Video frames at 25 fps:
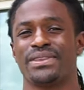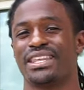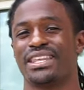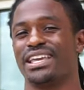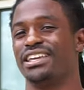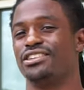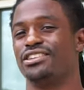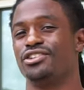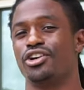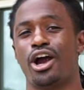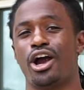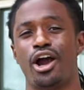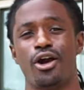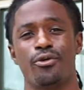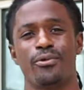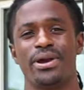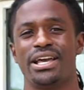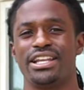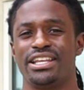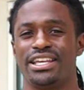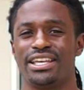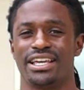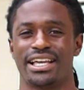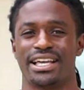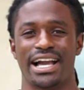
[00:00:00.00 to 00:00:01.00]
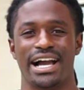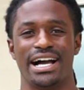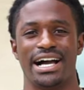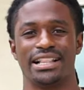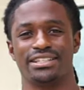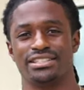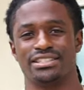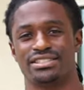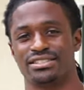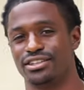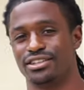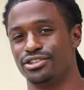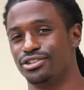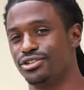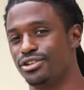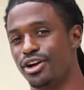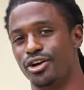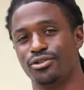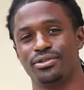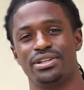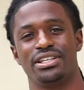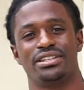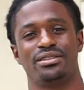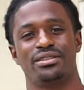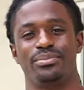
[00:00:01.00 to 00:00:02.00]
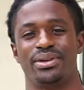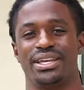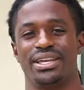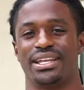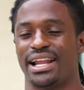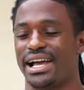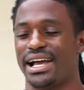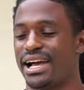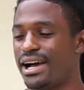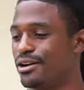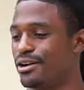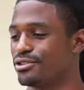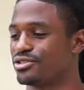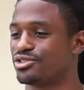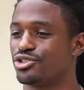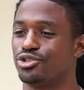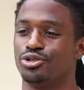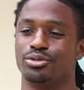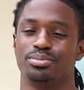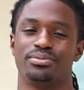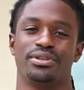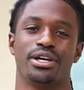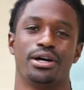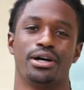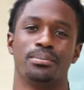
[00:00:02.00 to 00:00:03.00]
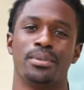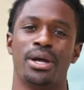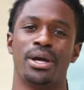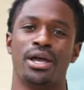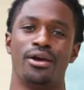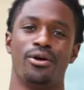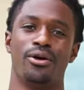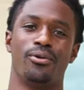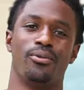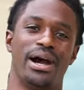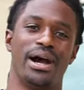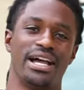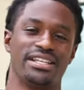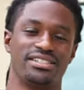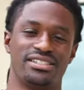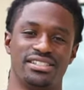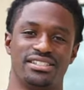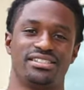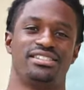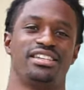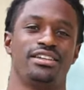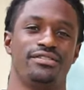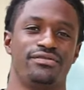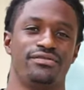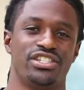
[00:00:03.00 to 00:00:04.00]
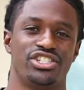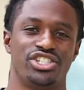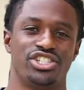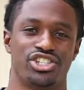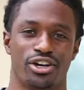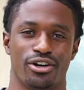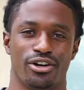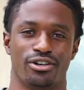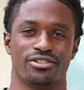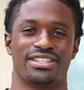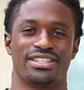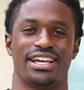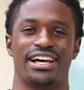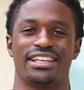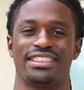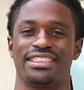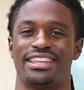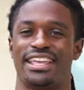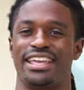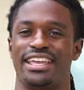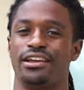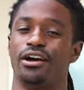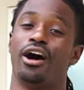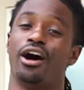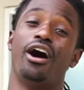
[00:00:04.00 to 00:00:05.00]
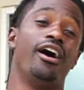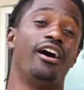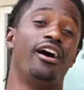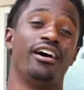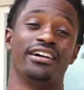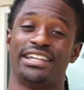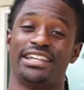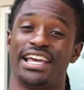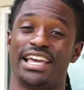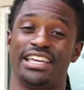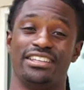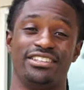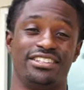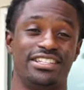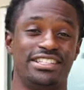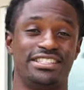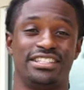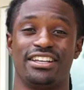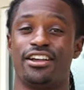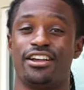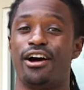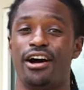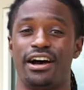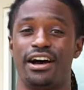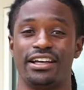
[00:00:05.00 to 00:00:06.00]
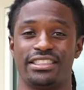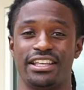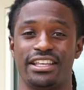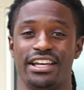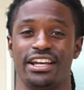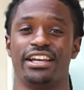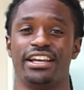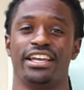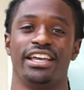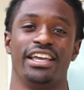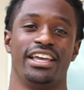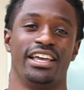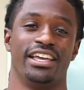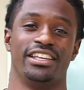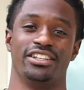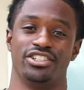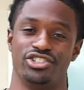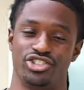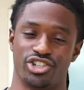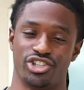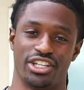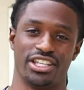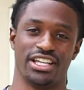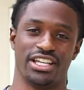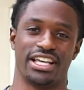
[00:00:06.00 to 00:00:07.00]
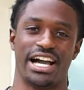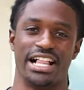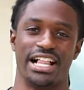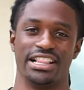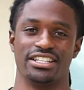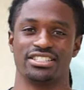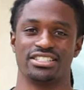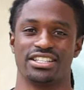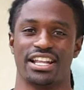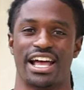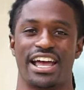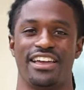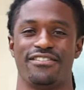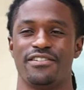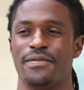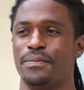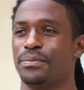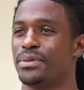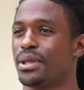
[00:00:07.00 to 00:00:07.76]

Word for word: And you're already in college, so you don't need to be in the house cooped up watching T V shows out there all day. You need to go out there and enjoy your college life.